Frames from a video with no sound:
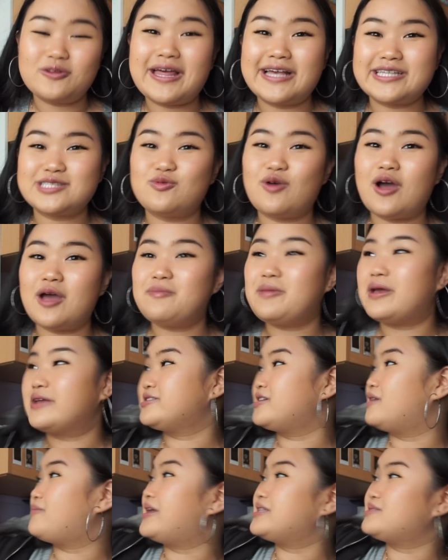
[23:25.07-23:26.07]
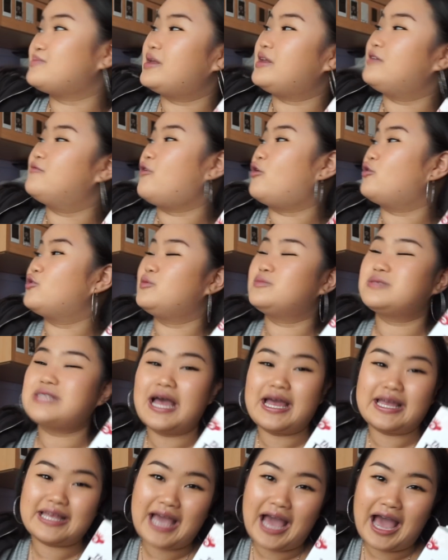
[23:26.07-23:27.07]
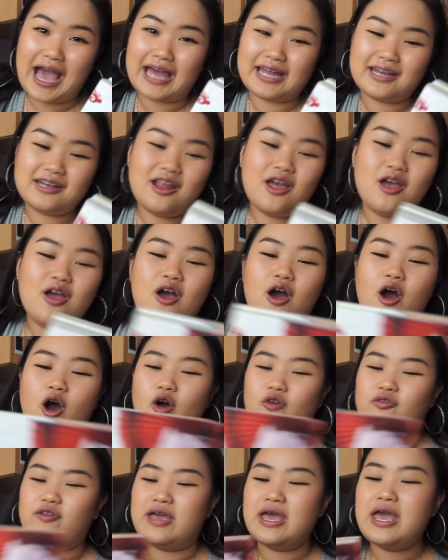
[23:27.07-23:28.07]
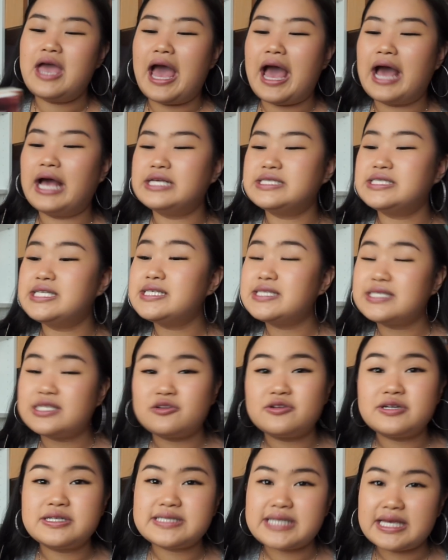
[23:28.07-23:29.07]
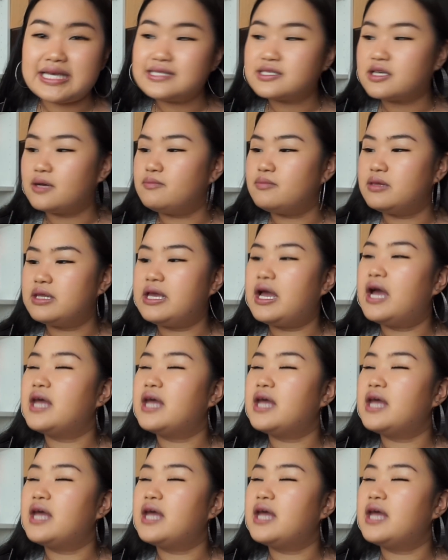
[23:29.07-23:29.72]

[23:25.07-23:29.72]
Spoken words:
That's why I picked up as many volumes that I can of it, as this series is complete.